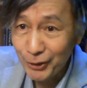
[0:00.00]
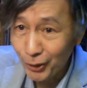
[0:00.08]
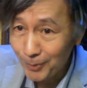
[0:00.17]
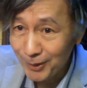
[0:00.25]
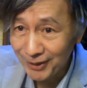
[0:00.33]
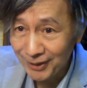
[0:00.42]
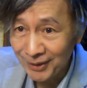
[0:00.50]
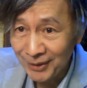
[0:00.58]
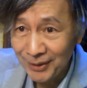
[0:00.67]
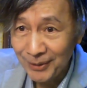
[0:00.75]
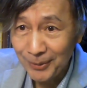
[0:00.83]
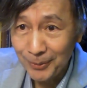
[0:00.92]
Germany
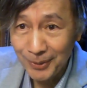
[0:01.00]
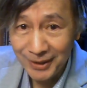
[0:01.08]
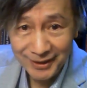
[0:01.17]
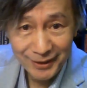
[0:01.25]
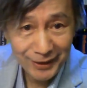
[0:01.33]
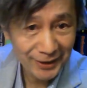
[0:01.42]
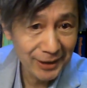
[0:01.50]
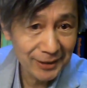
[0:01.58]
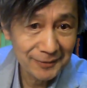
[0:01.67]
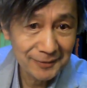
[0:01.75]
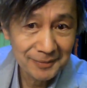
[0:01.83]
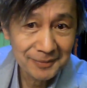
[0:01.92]
was cut
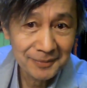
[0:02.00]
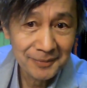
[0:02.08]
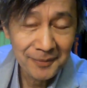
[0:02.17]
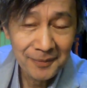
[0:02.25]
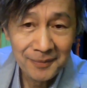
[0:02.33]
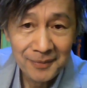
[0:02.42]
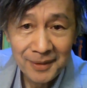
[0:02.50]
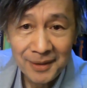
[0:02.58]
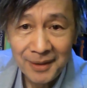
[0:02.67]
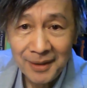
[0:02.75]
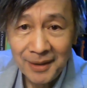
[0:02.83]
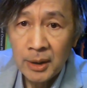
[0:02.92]
off.
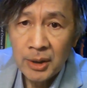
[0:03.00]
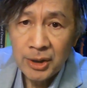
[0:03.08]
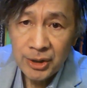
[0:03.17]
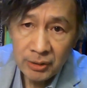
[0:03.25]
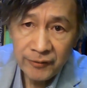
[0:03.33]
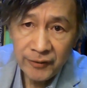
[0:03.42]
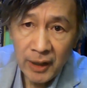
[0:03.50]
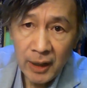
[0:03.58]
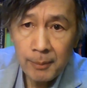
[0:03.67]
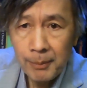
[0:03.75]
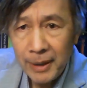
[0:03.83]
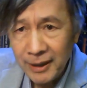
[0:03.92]
So
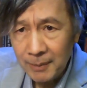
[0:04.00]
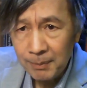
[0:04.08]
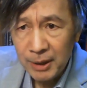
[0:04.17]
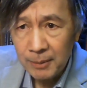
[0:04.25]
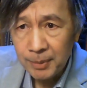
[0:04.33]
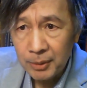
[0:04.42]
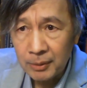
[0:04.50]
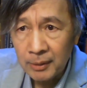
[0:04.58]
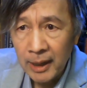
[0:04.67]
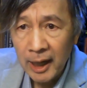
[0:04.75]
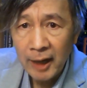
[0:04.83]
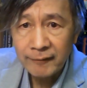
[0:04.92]
far, many
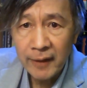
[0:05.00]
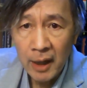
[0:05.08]
people have